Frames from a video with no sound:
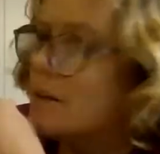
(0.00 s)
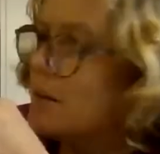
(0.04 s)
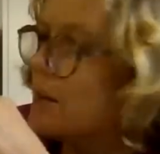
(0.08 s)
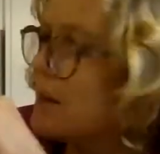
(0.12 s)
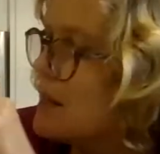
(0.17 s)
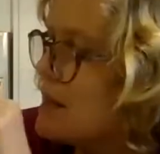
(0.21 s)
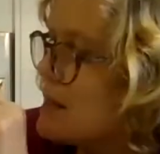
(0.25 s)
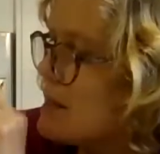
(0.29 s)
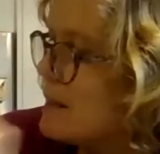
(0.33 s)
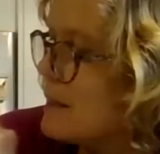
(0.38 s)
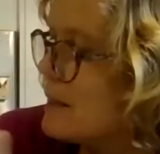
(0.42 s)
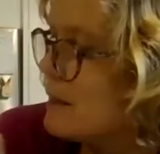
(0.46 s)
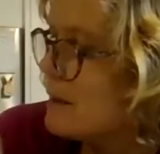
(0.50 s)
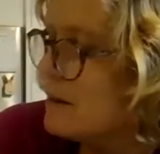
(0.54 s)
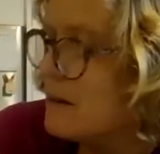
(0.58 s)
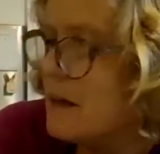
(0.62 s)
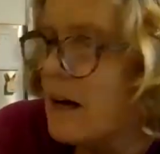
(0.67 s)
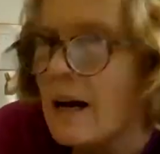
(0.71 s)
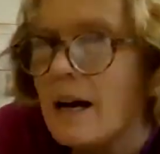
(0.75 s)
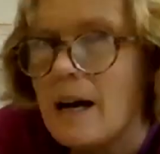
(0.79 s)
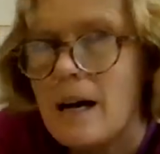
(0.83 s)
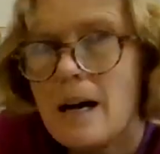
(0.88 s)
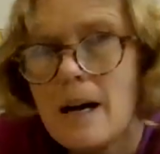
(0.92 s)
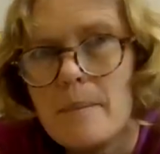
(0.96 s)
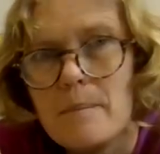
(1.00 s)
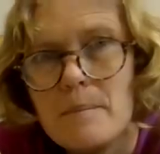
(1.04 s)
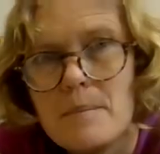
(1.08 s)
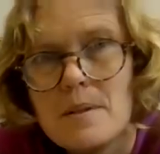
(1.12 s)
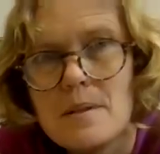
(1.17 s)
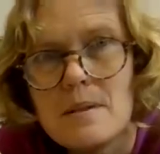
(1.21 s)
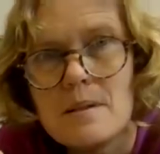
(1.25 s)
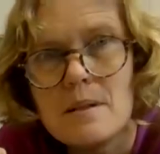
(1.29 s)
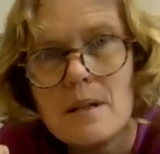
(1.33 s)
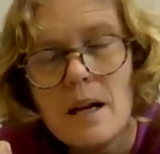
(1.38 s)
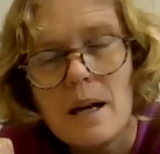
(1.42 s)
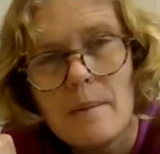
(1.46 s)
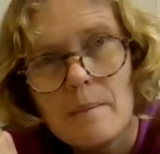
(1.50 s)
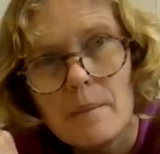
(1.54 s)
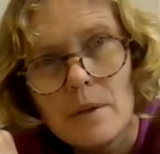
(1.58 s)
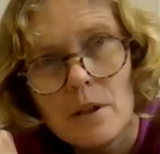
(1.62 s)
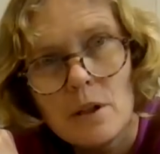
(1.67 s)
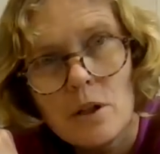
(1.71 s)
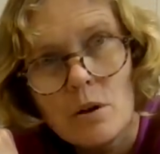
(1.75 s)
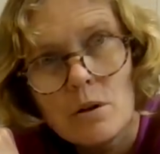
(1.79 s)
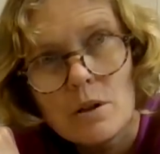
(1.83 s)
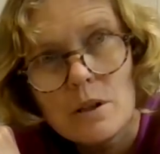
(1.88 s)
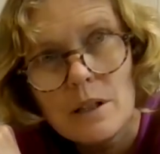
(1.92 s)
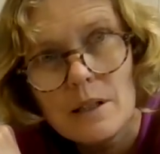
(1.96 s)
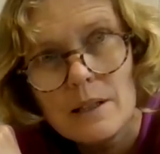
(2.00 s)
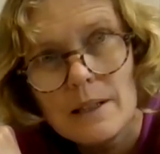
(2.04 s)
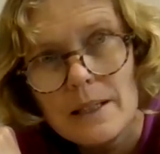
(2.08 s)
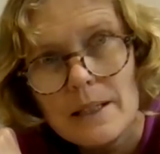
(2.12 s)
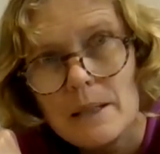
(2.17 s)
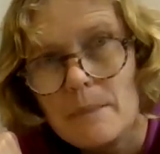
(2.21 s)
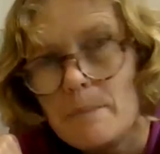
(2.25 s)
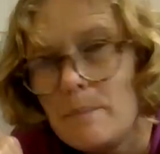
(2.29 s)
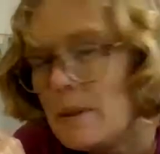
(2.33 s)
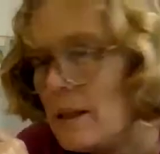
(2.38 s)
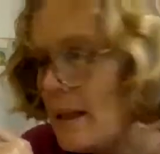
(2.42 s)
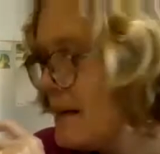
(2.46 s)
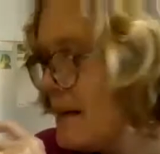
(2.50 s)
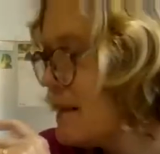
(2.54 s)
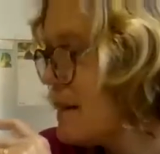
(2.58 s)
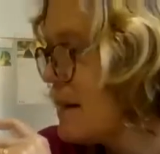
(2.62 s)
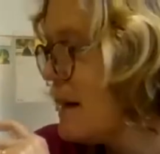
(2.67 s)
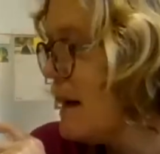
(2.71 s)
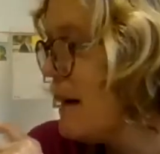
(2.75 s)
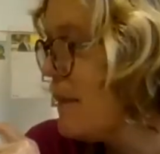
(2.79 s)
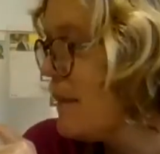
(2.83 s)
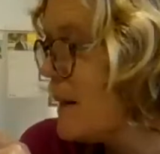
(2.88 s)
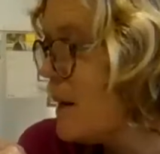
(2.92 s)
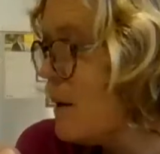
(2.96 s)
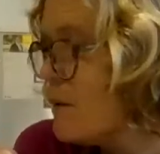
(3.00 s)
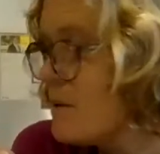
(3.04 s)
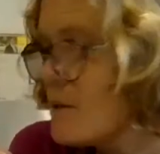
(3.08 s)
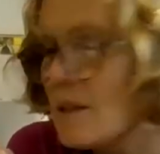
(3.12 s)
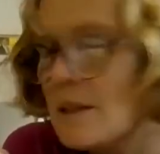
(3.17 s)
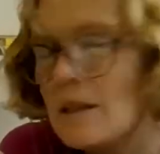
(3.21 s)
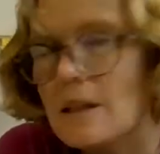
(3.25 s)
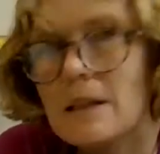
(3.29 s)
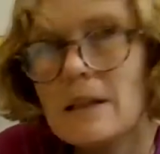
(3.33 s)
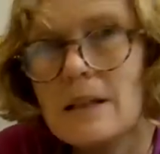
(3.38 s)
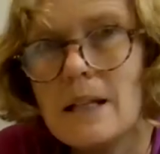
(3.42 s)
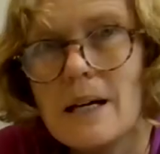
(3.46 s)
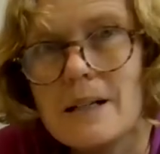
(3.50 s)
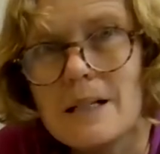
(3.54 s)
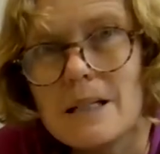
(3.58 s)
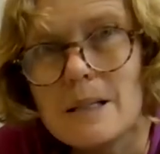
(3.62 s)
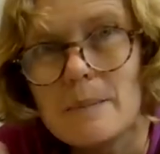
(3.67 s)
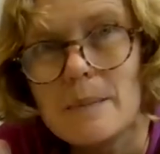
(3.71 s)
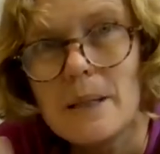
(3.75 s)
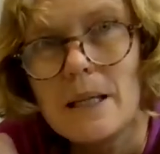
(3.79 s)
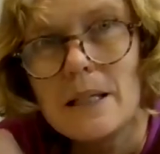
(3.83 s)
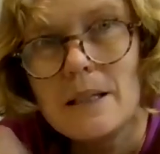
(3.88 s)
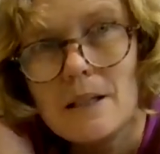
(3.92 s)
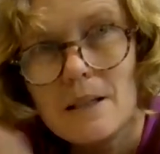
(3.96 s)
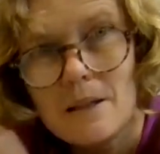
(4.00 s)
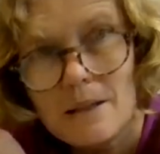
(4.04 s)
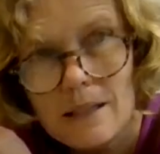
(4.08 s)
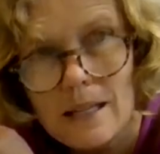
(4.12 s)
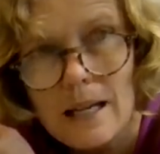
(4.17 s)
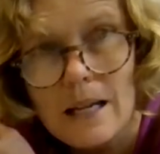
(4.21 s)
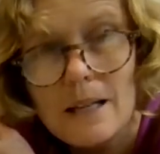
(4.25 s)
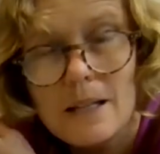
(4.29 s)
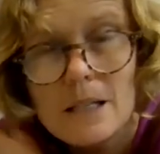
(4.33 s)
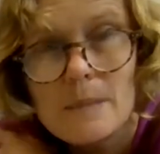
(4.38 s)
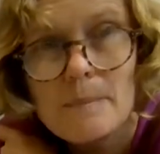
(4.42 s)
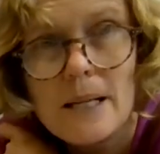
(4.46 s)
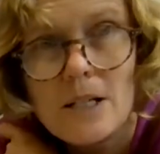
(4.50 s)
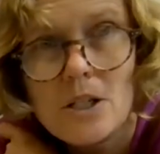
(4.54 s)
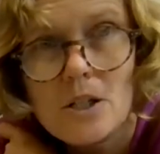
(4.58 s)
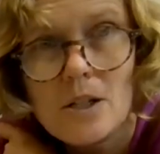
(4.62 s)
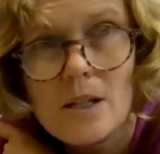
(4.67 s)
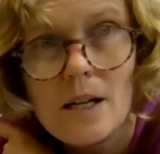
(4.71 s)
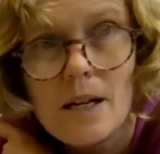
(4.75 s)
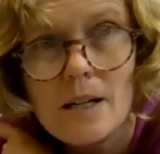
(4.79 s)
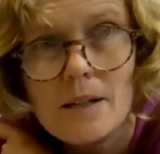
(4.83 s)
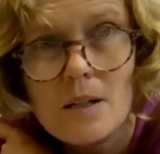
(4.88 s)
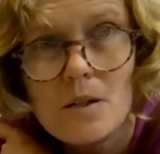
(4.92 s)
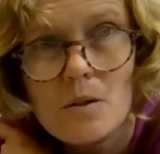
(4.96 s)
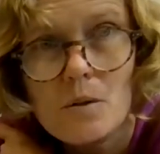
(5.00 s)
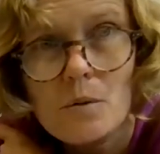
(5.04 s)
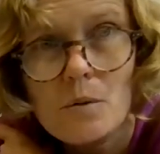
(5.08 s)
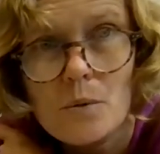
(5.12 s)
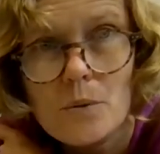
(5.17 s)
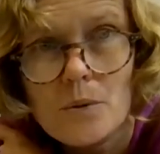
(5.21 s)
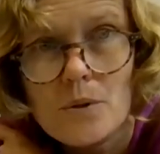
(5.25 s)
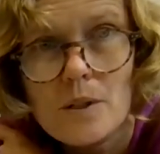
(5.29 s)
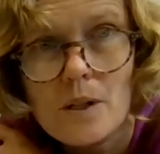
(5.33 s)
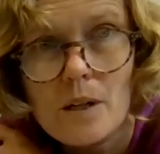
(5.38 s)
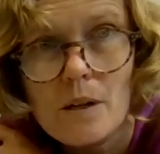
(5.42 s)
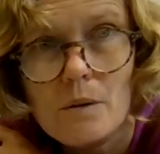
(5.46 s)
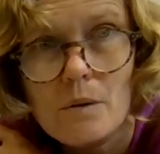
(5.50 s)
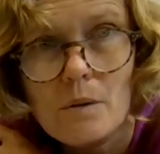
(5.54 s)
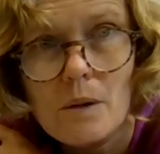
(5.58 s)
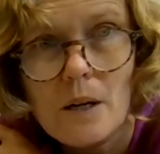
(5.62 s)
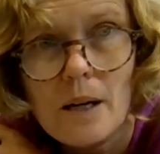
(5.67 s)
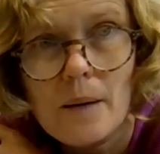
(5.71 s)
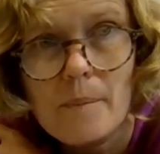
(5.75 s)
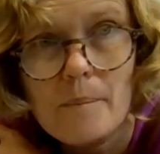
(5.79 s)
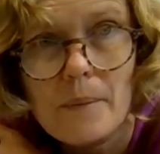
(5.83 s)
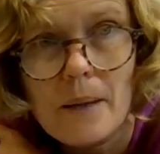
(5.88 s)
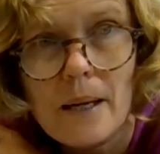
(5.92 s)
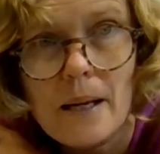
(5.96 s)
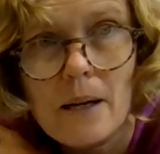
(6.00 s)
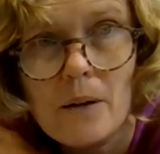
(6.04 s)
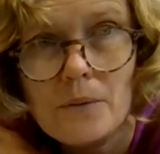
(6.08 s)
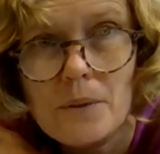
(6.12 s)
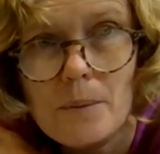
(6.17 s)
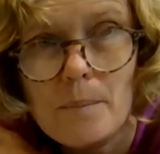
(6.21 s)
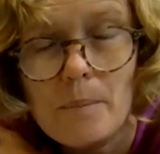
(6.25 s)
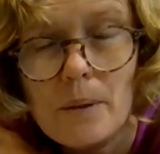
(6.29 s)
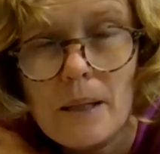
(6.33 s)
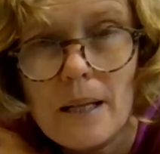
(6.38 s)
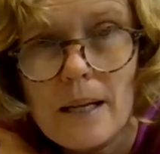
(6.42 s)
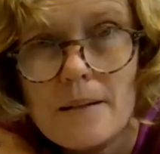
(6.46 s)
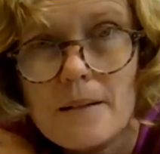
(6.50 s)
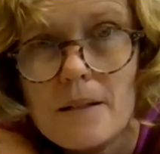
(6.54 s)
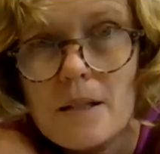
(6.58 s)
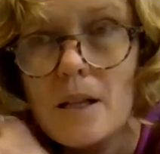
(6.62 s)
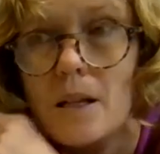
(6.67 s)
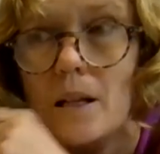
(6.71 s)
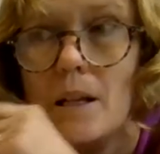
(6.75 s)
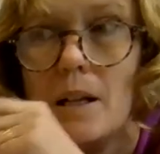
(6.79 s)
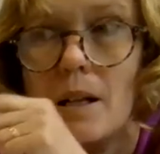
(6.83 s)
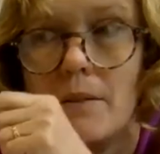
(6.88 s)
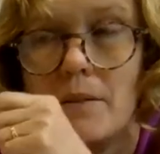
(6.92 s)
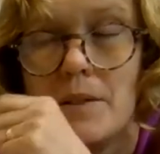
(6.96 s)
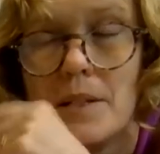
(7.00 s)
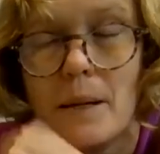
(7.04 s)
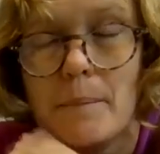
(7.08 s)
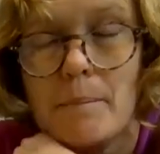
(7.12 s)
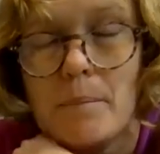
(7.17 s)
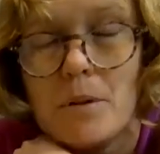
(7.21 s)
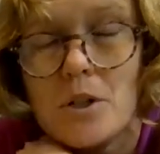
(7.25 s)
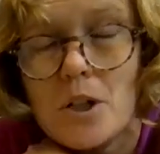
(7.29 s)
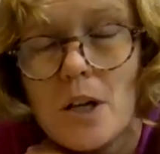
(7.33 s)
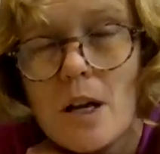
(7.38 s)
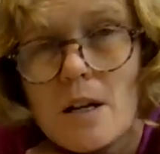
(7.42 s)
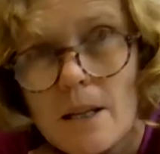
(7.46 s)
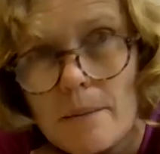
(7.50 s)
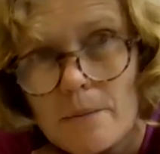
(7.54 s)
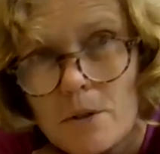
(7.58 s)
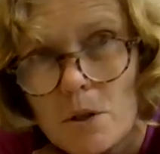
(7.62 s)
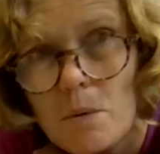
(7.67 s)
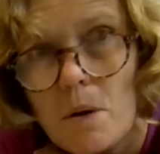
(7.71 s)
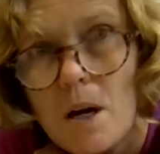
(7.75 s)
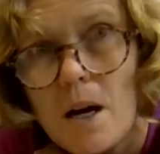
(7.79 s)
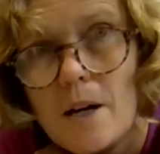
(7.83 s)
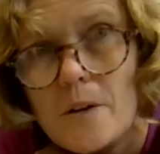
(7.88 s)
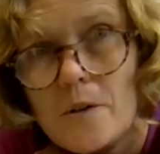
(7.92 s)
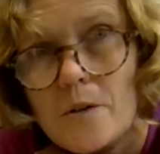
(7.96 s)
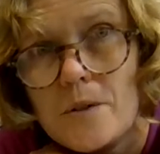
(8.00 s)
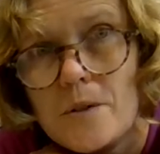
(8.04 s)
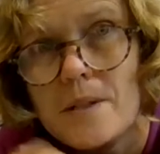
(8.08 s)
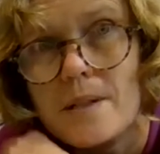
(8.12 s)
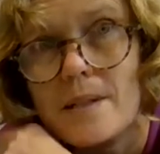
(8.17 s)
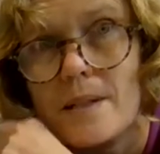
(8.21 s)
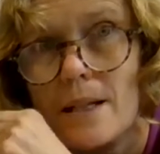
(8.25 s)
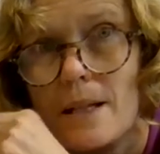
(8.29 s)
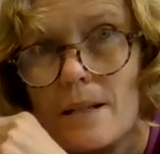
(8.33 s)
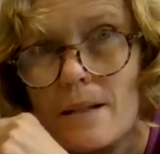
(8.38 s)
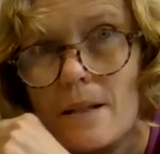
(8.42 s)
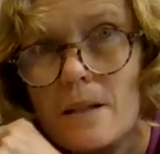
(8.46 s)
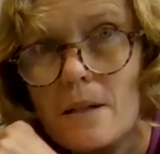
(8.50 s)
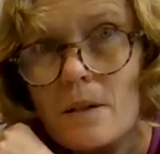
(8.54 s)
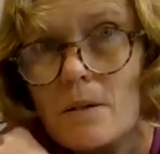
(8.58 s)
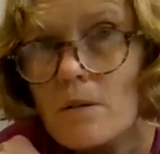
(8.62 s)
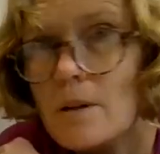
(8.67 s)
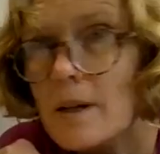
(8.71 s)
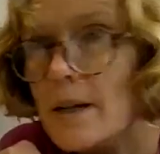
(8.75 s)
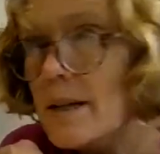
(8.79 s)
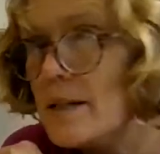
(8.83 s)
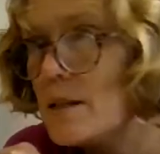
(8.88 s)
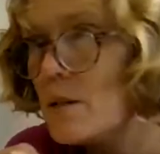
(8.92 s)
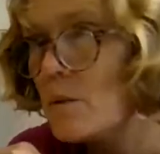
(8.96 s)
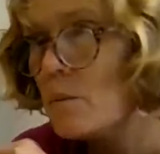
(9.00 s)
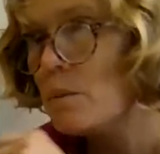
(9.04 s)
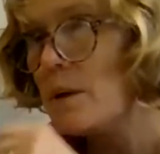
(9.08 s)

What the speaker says: these little arms lock the lid in place, and those little lugs mean that that splash guard is also held in place. Temperature goes up to 160 degrees